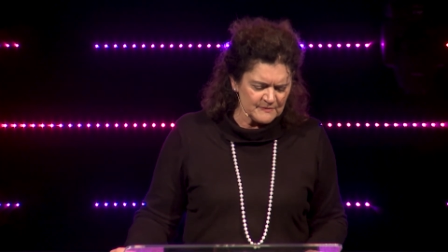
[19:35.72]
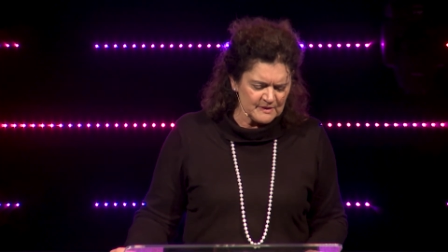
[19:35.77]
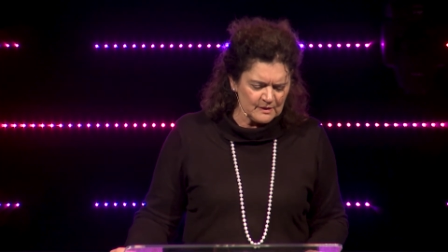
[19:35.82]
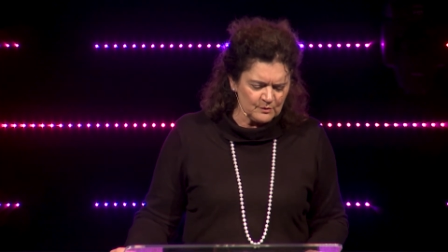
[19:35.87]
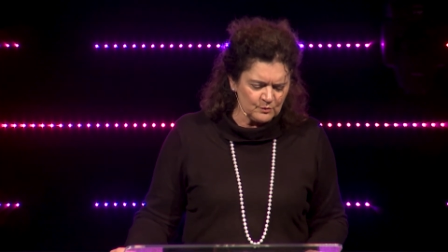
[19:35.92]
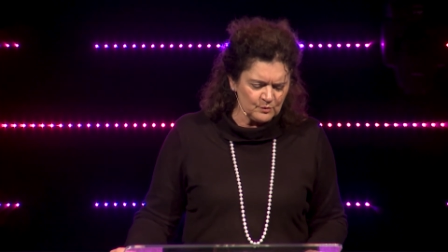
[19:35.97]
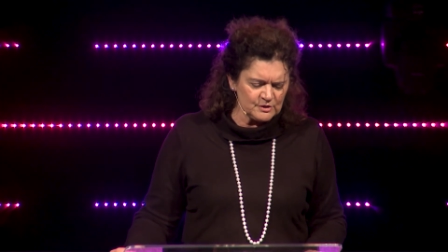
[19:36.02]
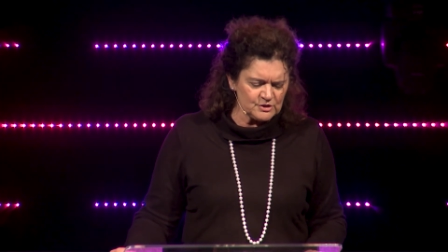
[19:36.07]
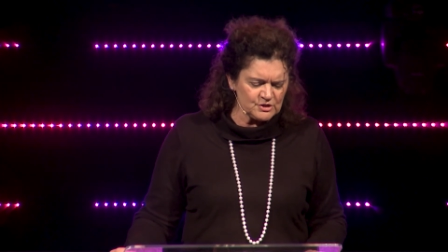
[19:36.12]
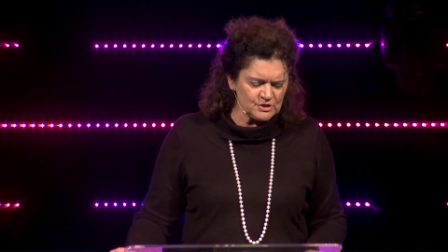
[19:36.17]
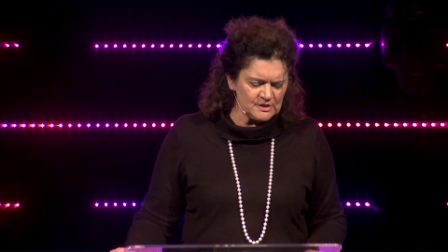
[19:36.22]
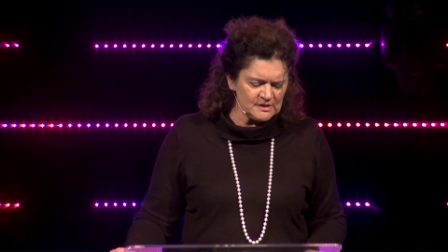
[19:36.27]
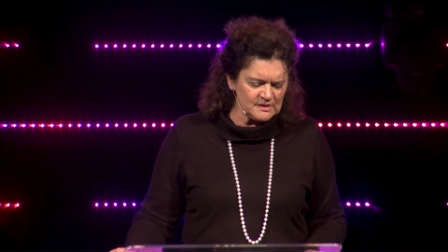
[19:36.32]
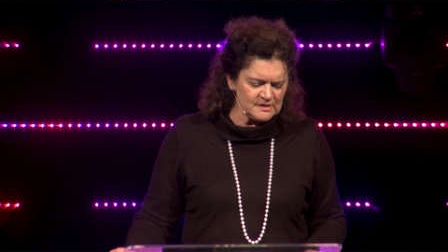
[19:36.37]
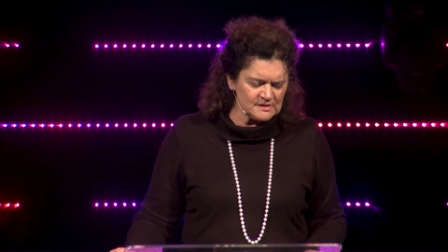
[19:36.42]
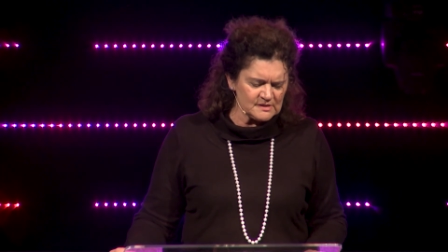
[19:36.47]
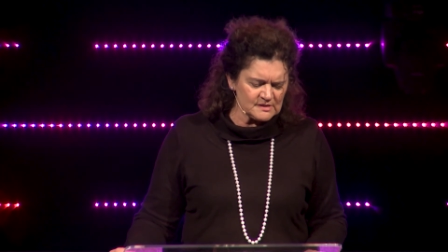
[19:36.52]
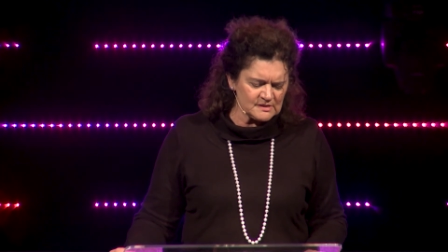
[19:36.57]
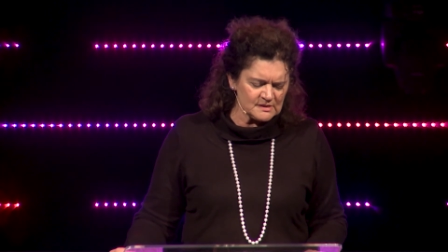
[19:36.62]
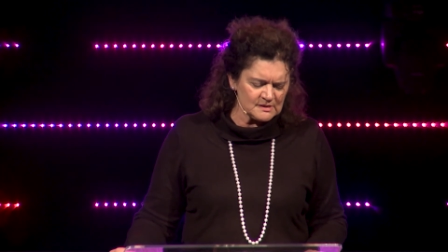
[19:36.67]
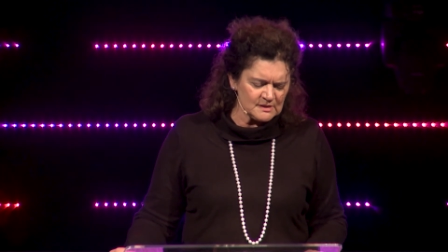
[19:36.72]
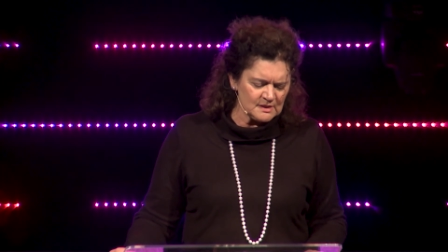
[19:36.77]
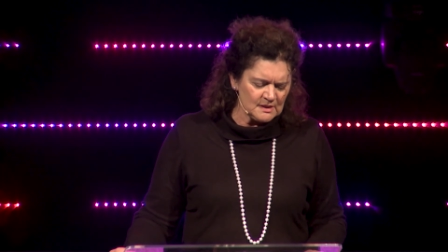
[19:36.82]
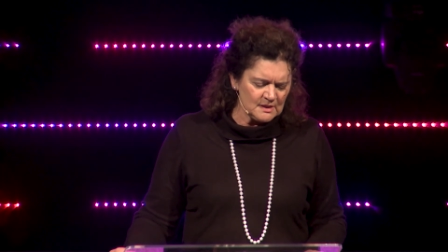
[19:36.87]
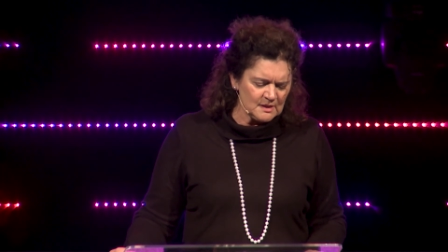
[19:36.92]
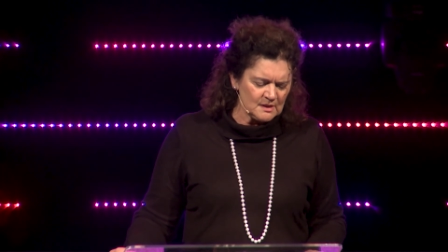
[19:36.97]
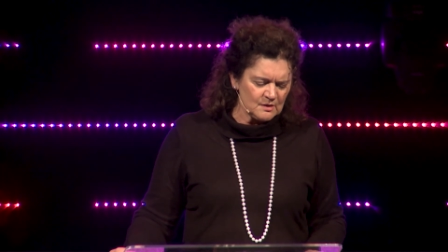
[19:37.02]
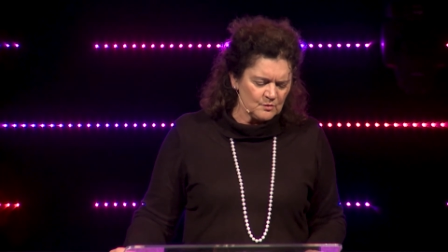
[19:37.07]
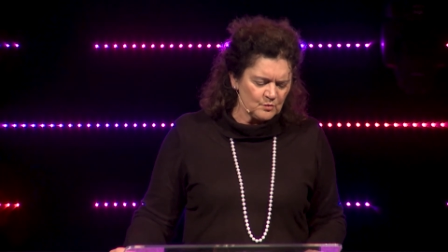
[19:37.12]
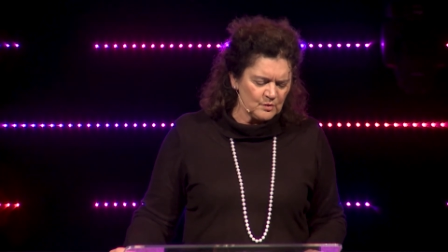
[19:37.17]
which is
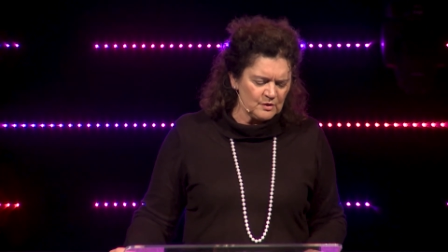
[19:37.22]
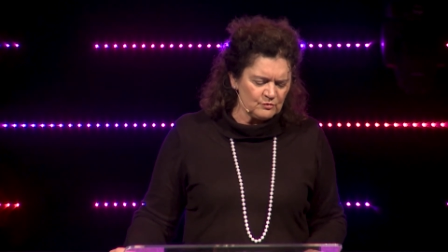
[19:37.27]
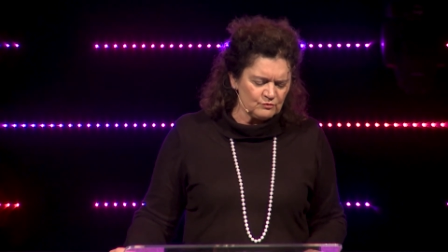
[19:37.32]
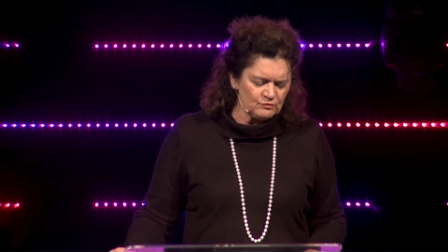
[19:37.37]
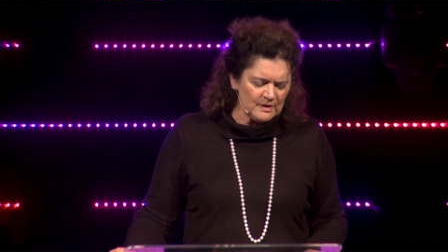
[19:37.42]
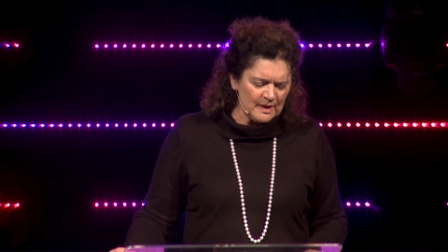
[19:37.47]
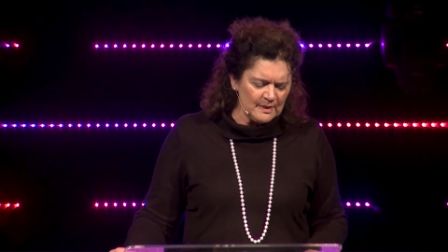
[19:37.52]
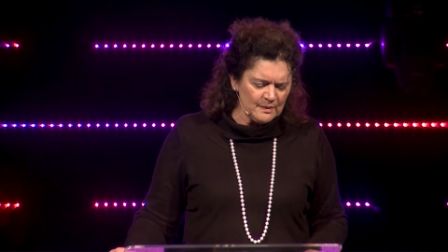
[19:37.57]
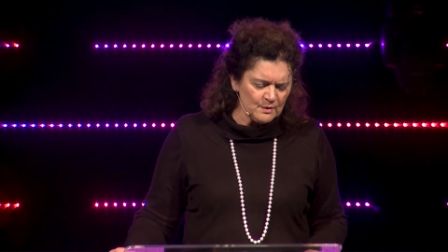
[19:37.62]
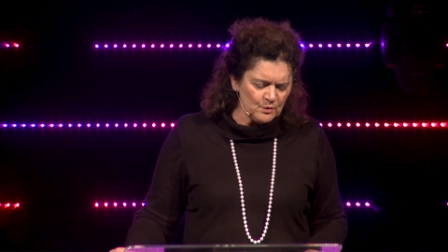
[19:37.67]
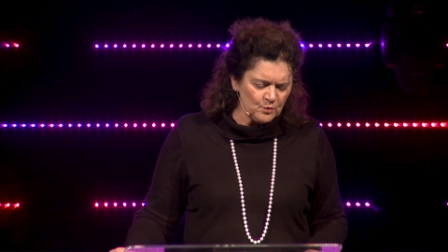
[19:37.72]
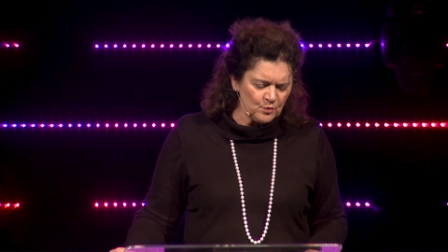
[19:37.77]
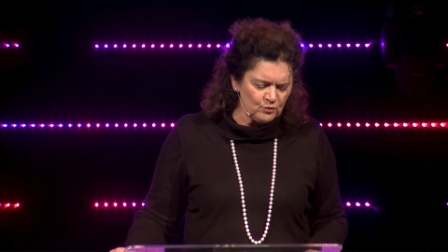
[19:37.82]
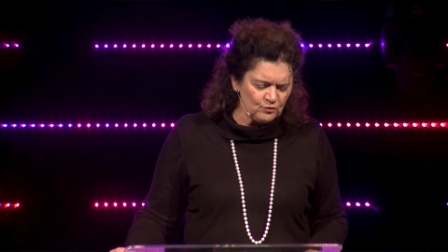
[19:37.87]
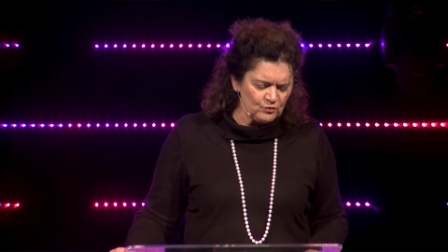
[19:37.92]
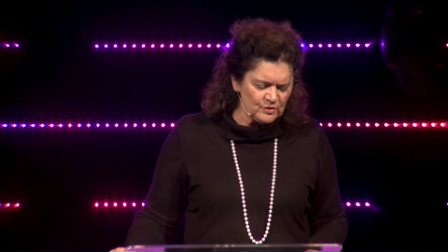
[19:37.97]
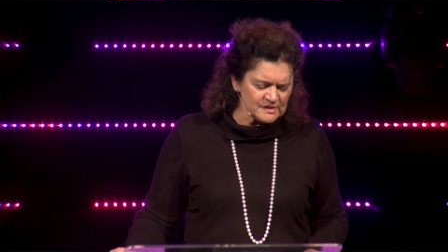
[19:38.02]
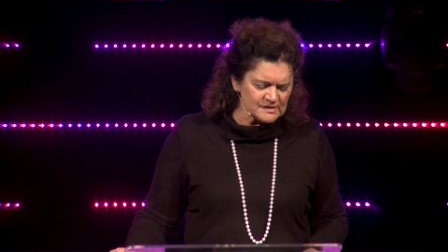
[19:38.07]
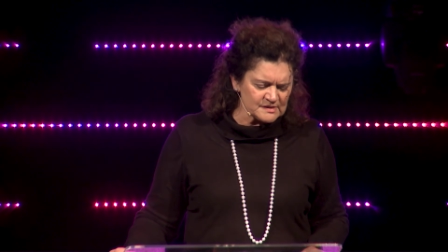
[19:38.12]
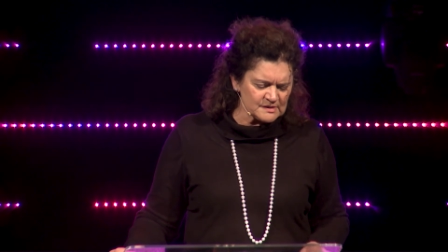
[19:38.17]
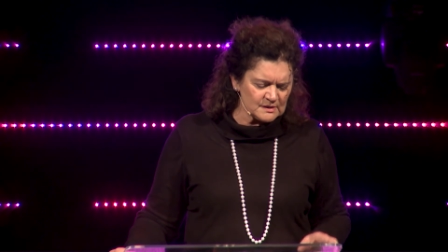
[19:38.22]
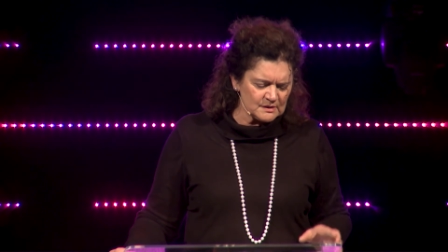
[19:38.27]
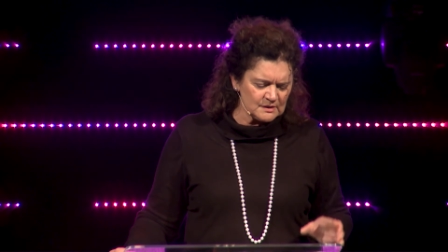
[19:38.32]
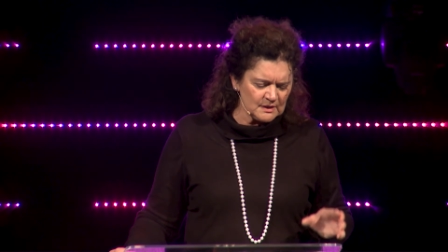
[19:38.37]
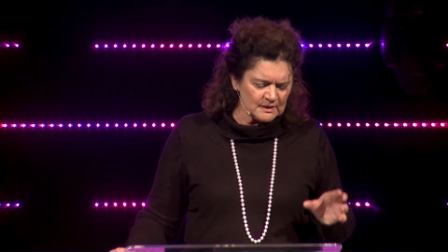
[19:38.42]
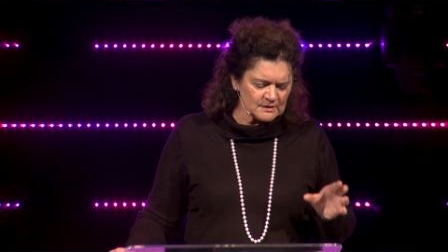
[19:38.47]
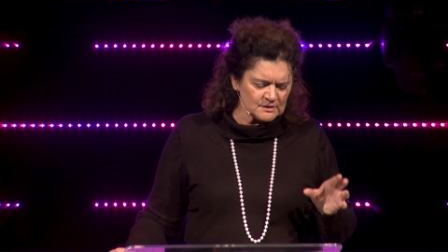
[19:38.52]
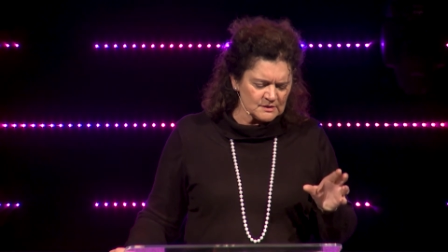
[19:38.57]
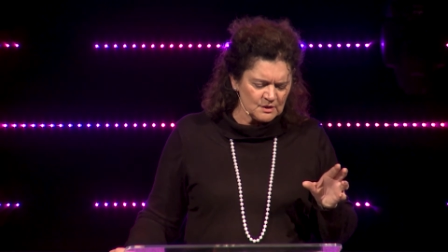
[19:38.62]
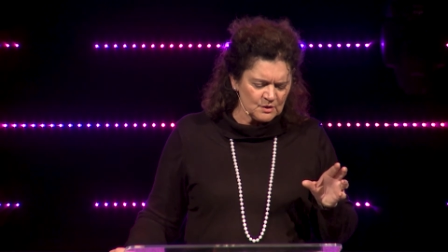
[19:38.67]
we run the risk
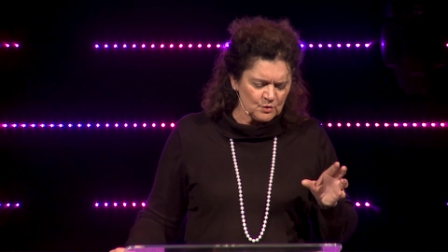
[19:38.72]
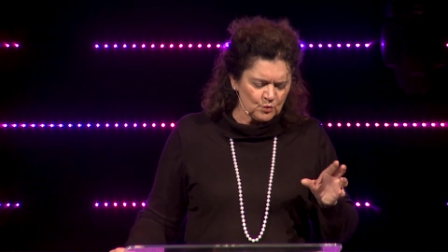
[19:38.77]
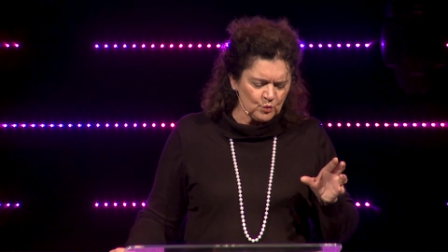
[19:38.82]
that